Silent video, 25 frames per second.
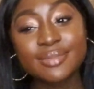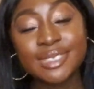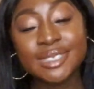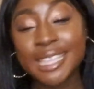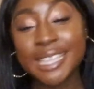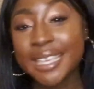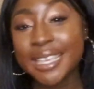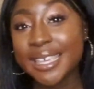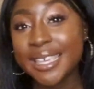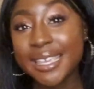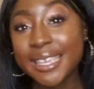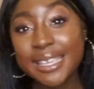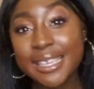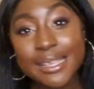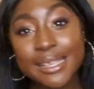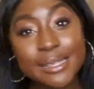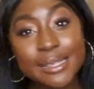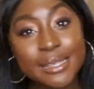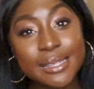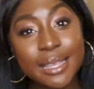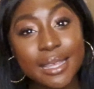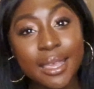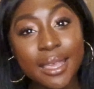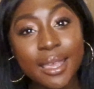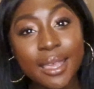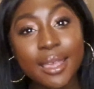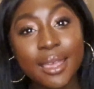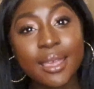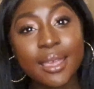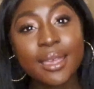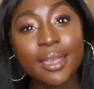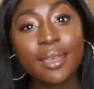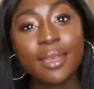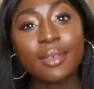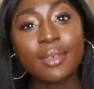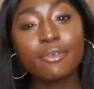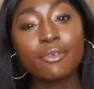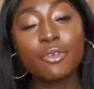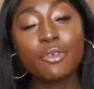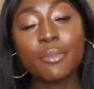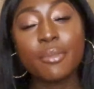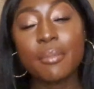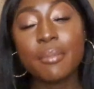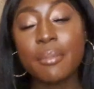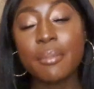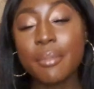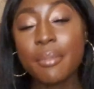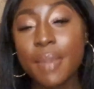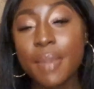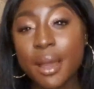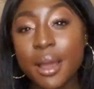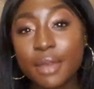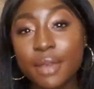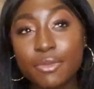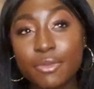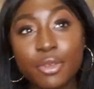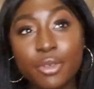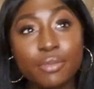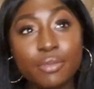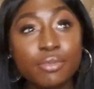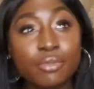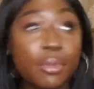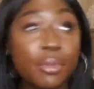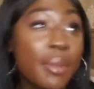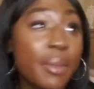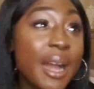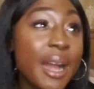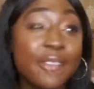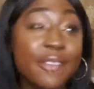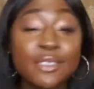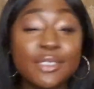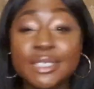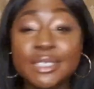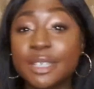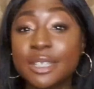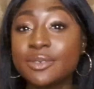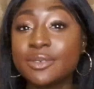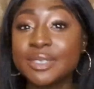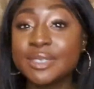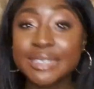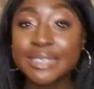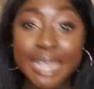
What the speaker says: Take it easy, remind yourself